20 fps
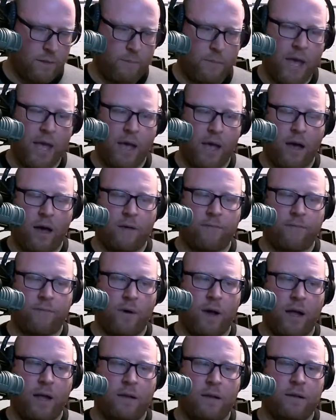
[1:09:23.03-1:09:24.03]
payoff,
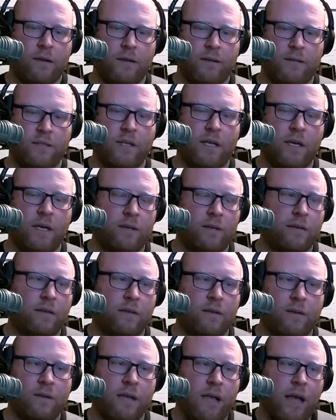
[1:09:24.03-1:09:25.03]
right? Is that,
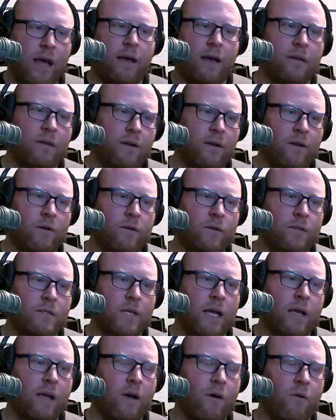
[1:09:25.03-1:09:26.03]
yeah, it's
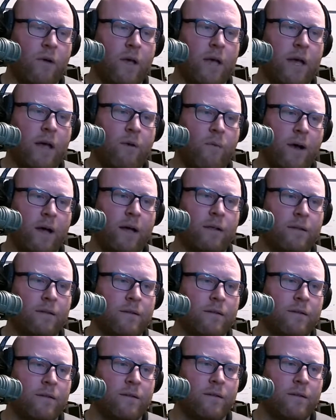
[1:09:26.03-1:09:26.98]
like, okay, well,